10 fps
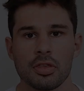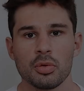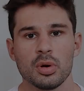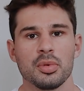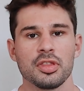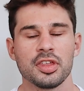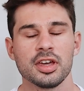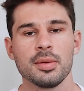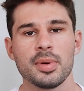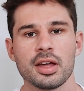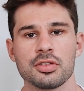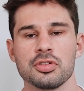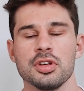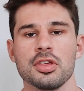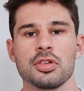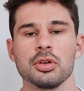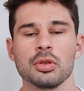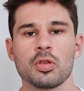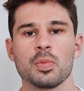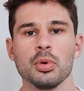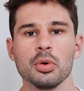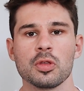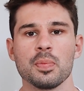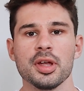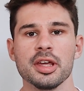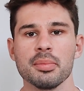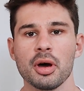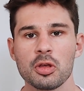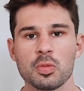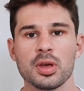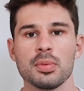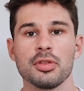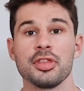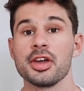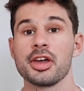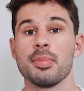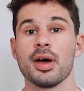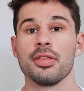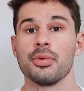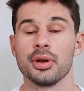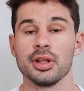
So when we think about traditional sports betting, most people think about the